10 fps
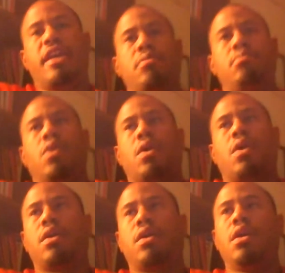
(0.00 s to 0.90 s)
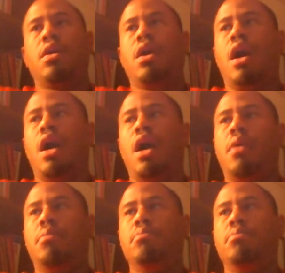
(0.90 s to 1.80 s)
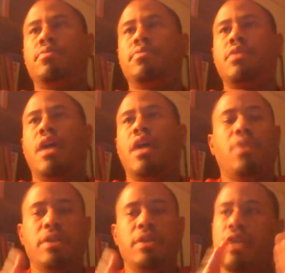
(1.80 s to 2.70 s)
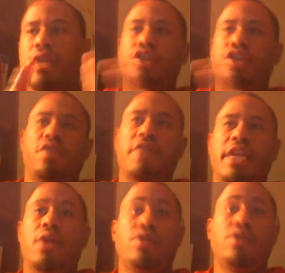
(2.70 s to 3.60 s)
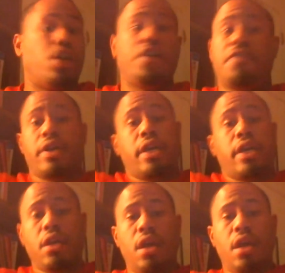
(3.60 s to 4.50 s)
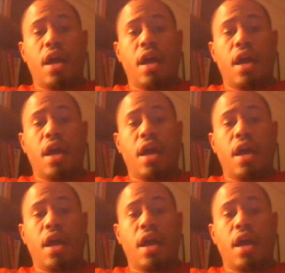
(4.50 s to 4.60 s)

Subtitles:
to make it more. I'm gonna do individual videos. It's all free.